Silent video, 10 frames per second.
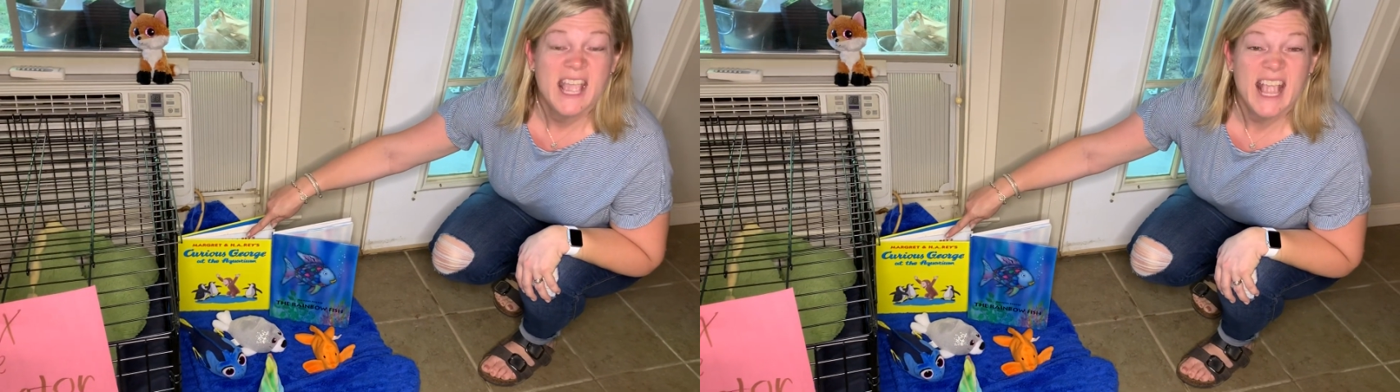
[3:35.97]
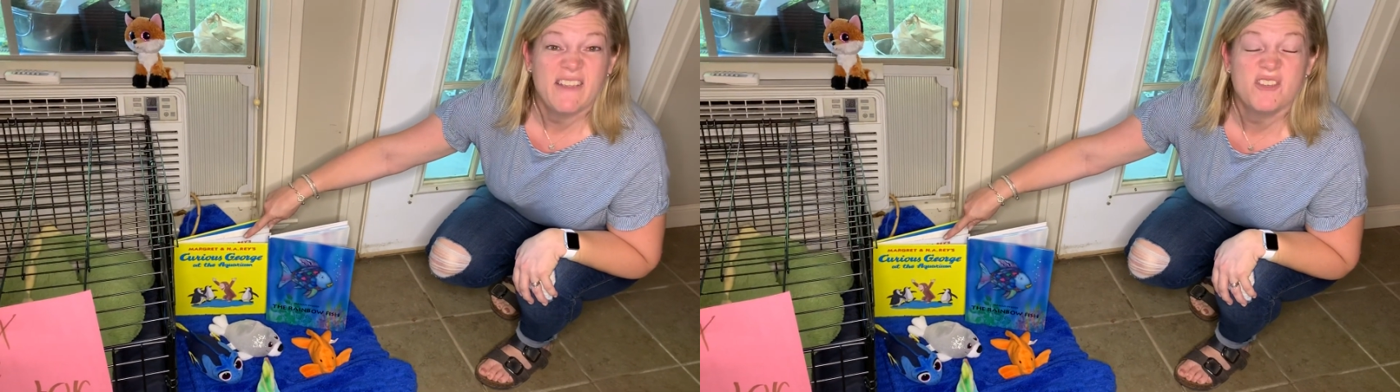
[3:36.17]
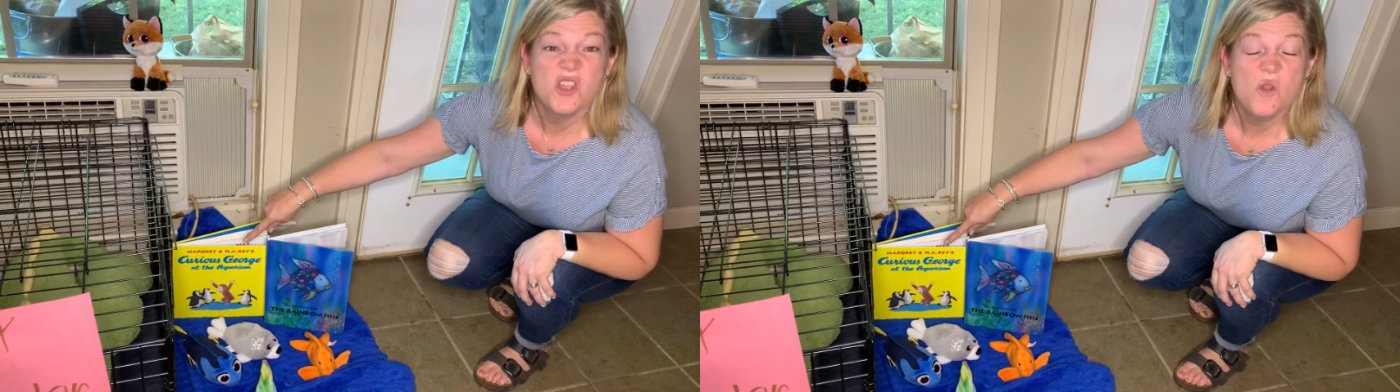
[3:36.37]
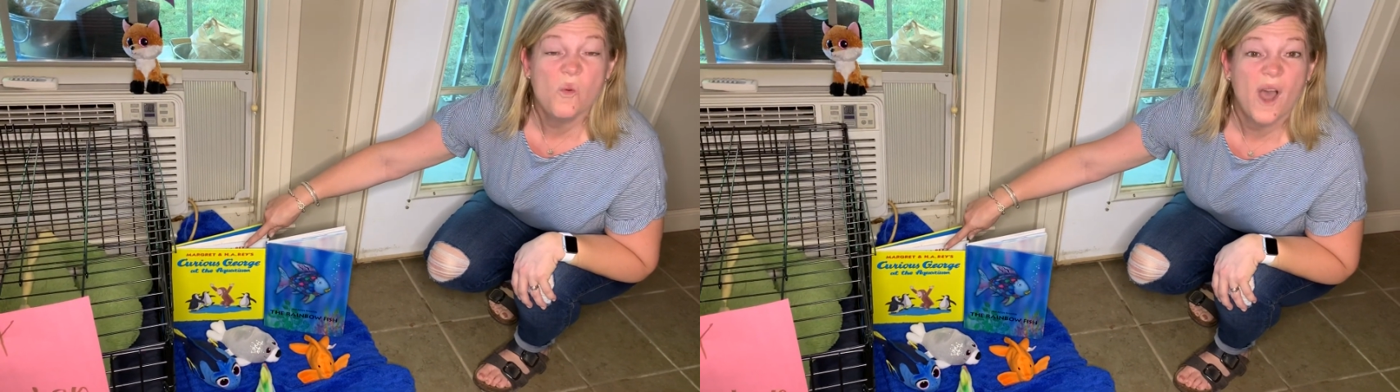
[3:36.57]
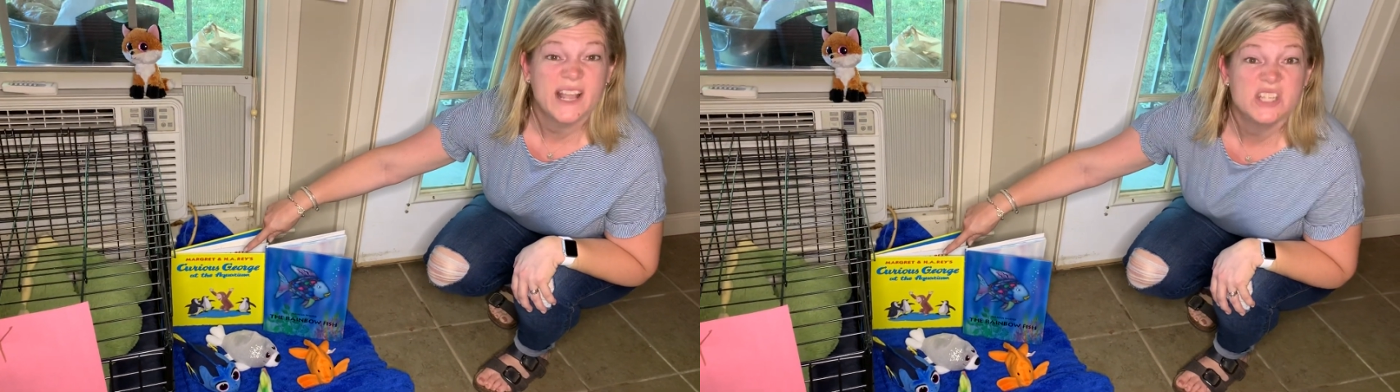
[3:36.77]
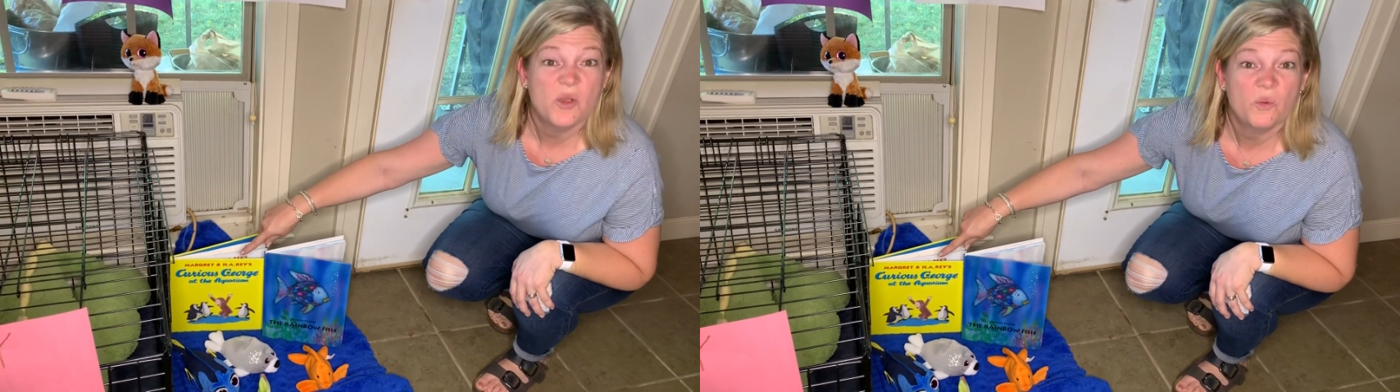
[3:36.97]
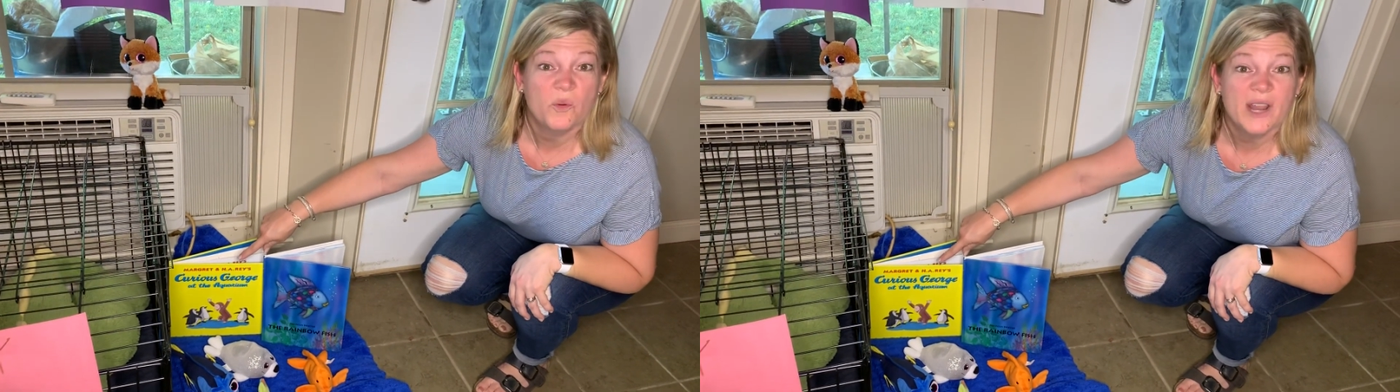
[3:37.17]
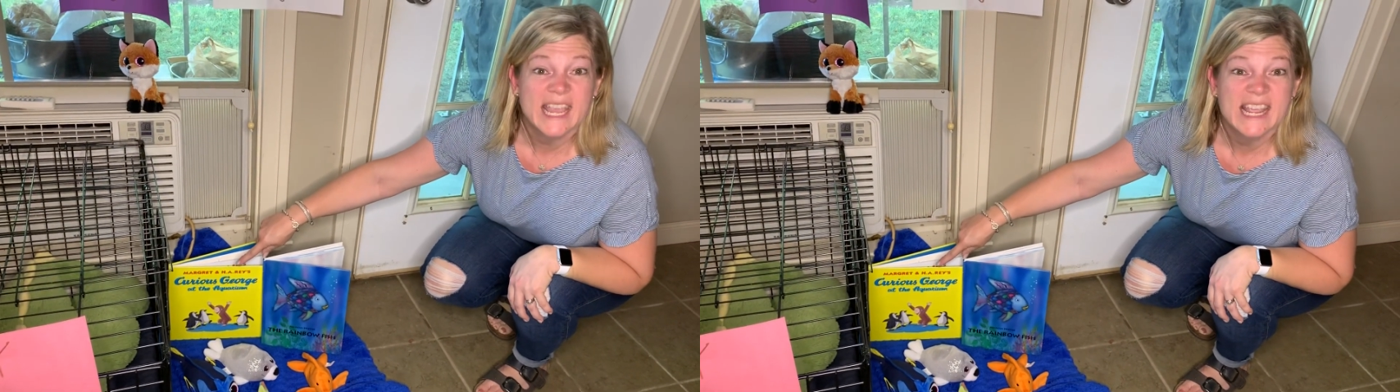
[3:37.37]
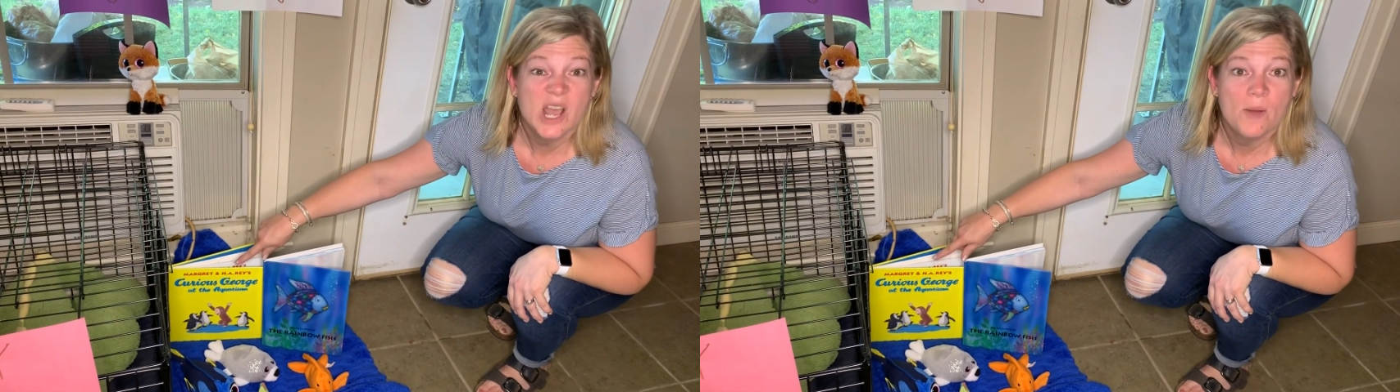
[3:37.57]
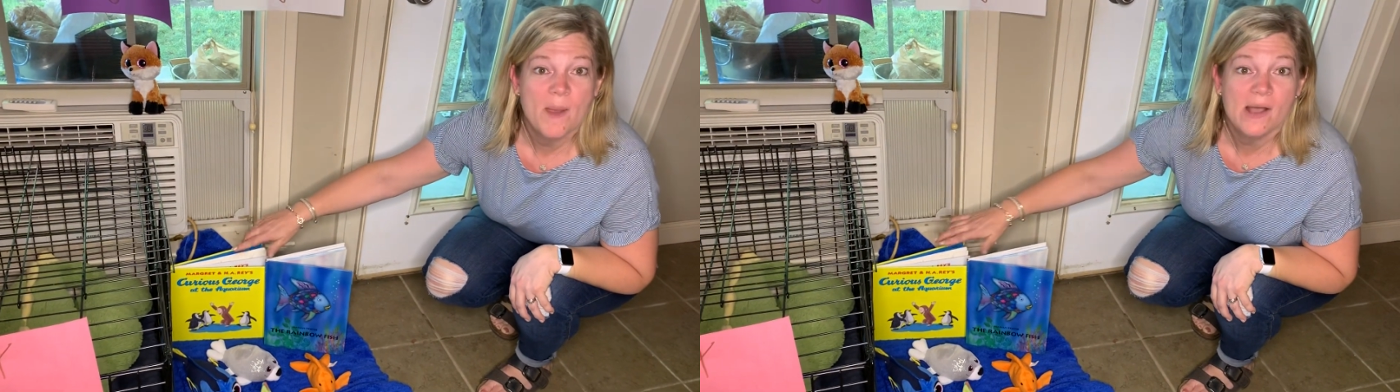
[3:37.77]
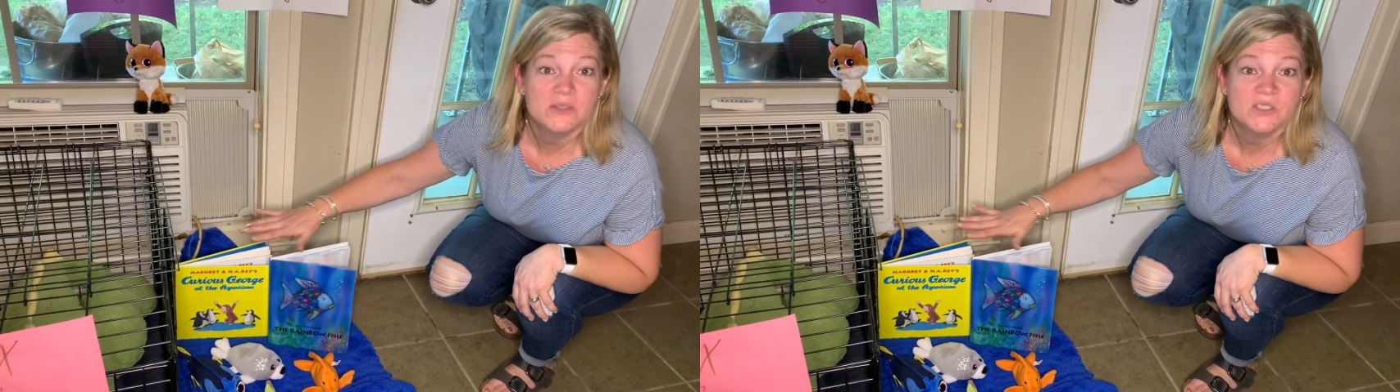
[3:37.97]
If you want to read about